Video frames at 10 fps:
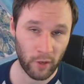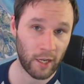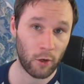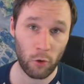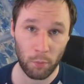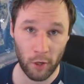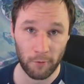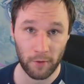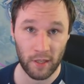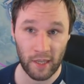a really low
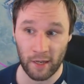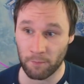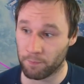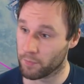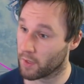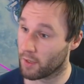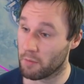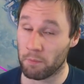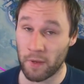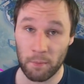point for the game.
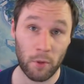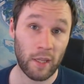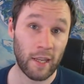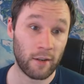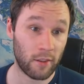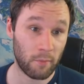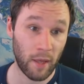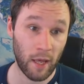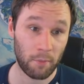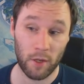People hated the
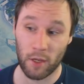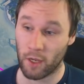map.